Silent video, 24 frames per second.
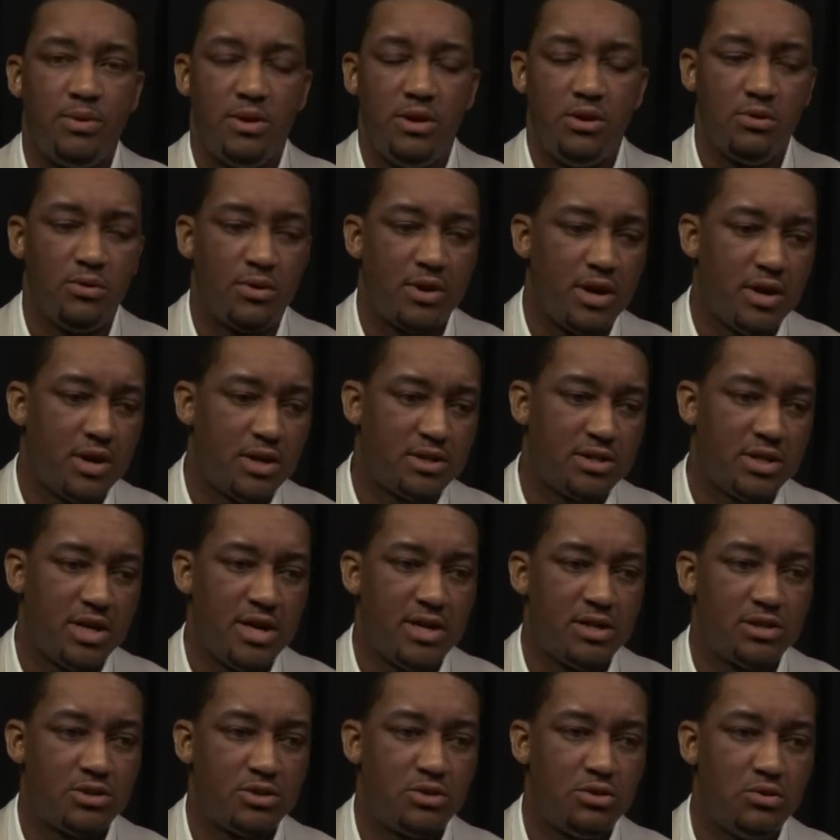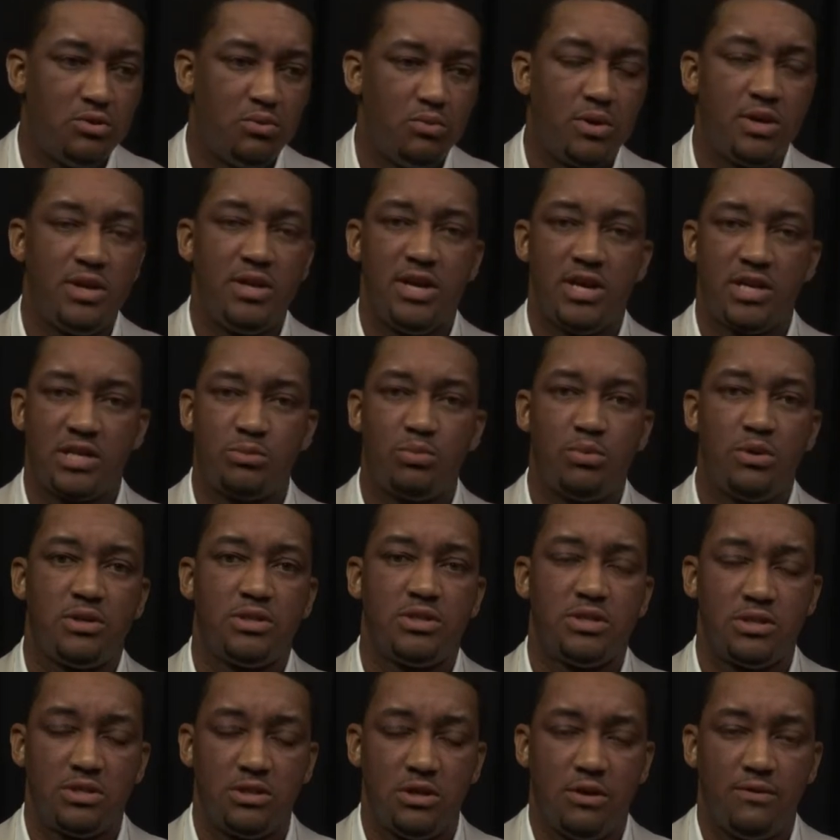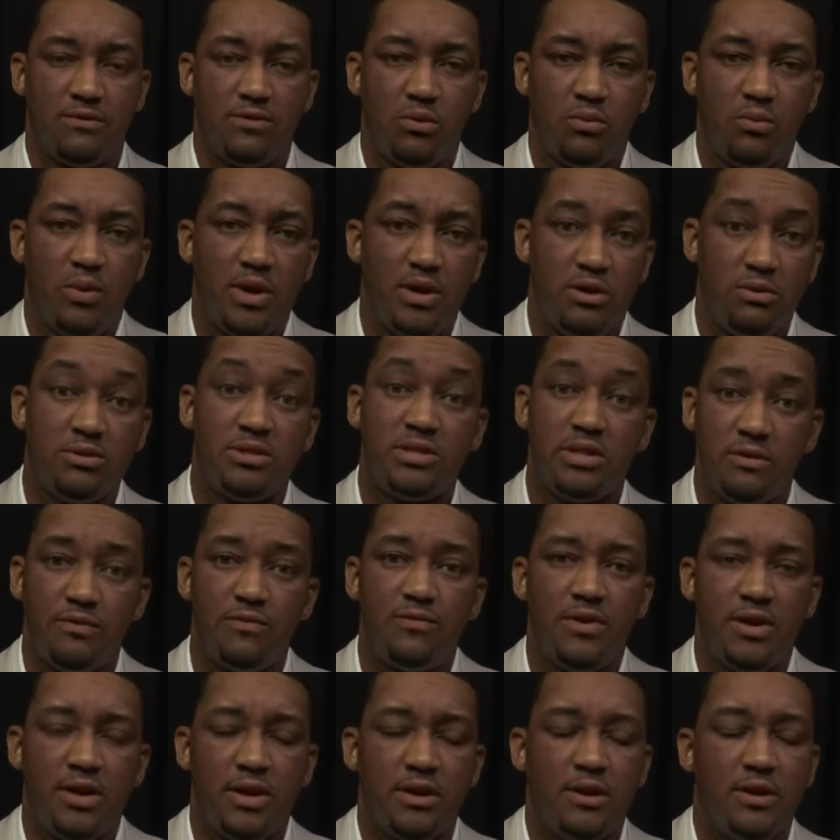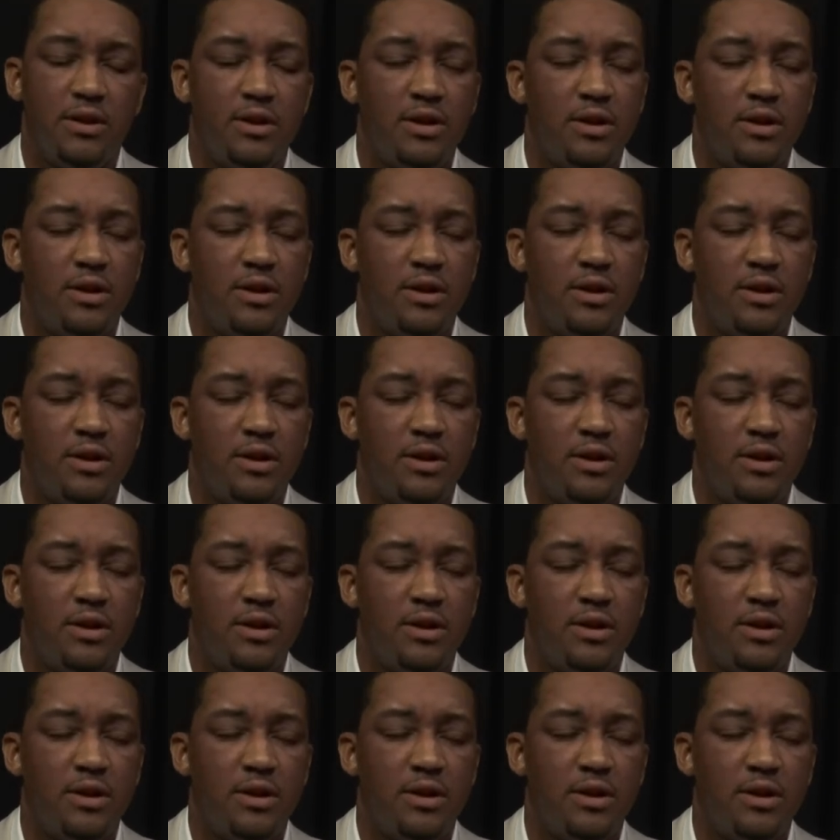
You'll get a chance to really express yourself the way you see fit.